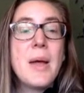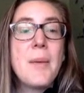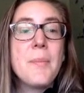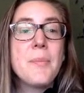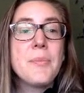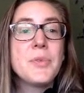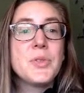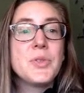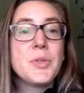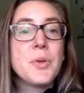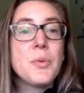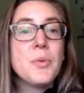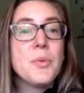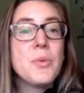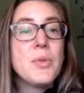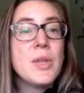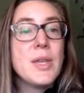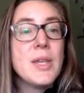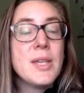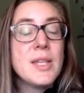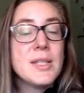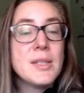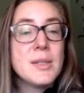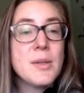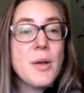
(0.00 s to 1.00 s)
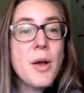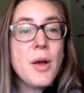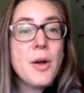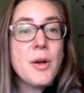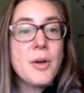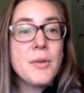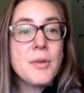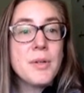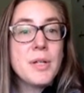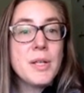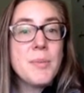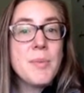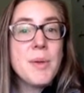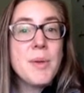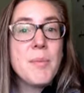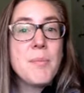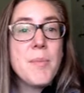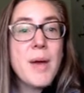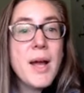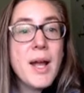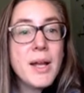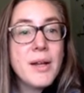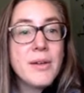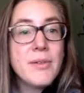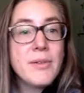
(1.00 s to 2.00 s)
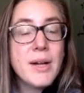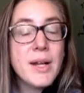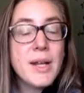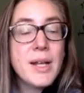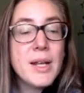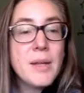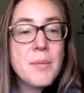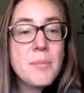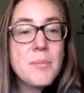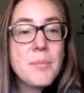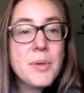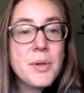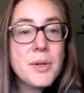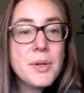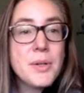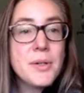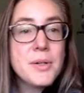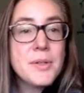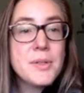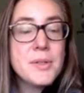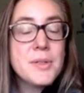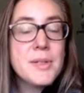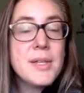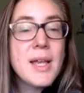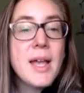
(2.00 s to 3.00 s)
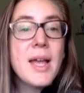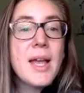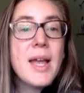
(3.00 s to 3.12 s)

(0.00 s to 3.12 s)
So these are going to be migrating birds,